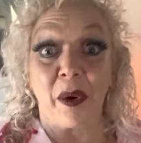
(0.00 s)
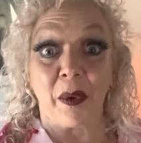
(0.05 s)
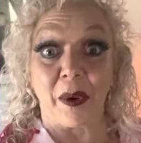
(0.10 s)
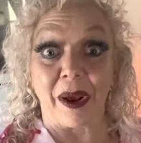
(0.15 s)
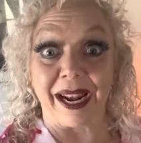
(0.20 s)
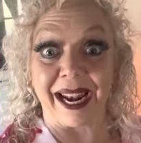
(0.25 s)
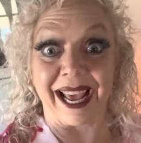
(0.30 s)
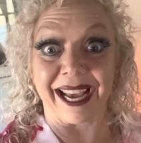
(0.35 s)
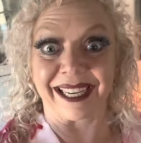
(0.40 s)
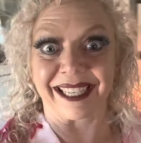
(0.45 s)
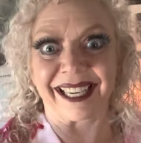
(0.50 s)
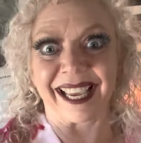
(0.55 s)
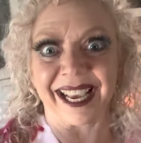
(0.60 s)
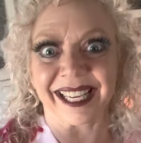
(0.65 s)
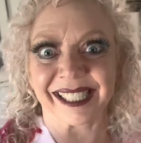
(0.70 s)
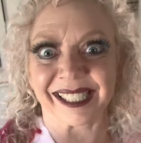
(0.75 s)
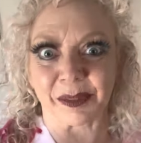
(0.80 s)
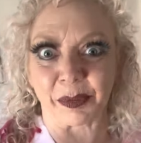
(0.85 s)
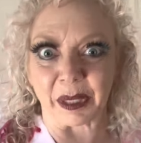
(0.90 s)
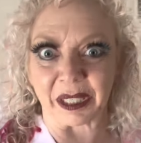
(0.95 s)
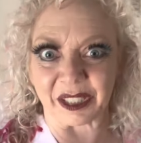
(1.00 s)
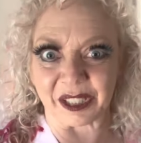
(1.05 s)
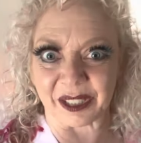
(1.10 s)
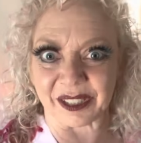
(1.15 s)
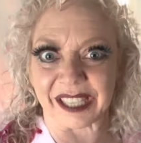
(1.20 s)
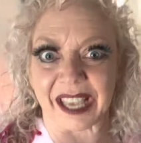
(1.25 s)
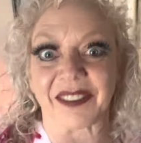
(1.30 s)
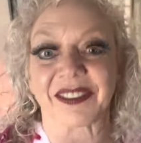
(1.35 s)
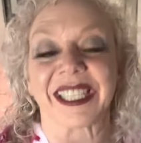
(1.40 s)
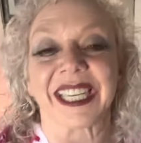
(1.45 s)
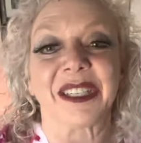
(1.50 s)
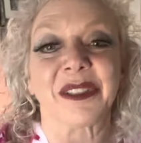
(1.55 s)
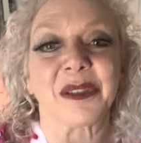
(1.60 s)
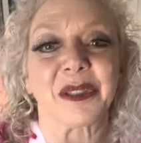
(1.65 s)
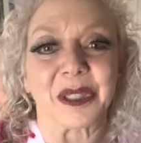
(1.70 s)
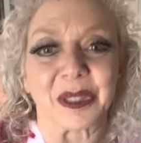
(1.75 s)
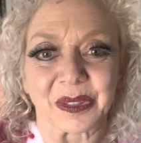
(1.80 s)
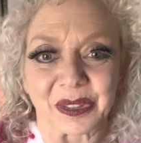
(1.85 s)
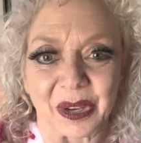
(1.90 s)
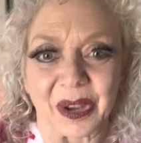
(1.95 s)
Well, I guess we'll just have to
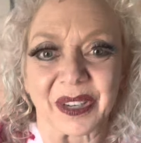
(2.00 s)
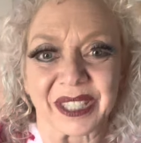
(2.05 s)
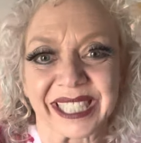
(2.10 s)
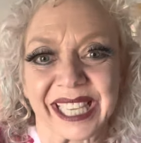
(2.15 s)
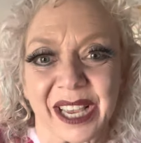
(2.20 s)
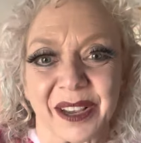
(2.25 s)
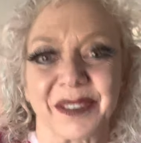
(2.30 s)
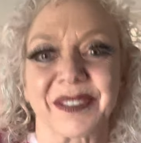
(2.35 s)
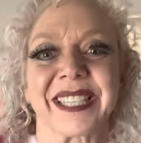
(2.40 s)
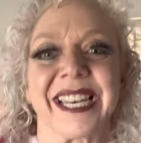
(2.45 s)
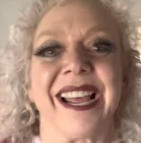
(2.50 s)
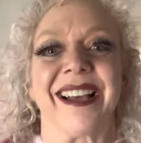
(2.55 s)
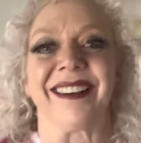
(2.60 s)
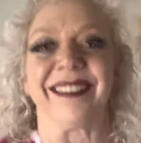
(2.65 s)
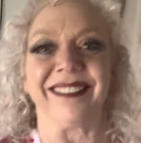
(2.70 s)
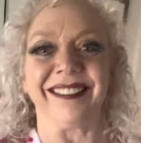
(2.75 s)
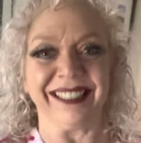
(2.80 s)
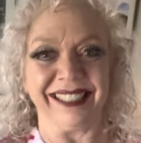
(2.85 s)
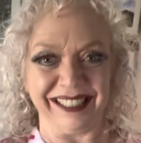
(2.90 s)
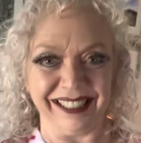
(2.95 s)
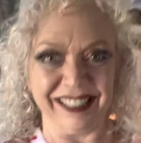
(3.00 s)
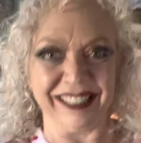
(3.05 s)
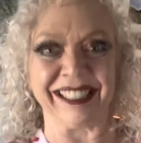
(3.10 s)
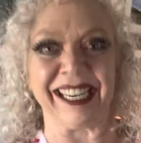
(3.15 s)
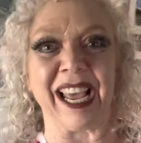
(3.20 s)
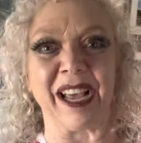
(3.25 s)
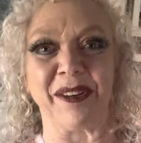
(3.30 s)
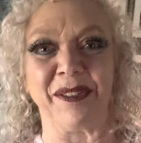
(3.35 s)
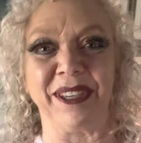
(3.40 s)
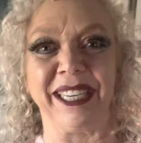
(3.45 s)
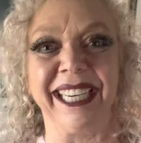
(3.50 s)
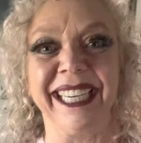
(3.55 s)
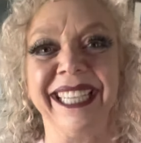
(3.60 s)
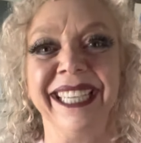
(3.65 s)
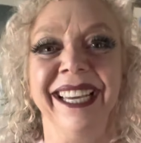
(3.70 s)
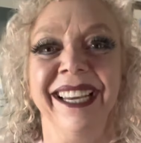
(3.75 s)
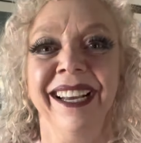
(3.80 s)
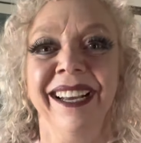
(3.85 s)
introduce ourselves now, shall we?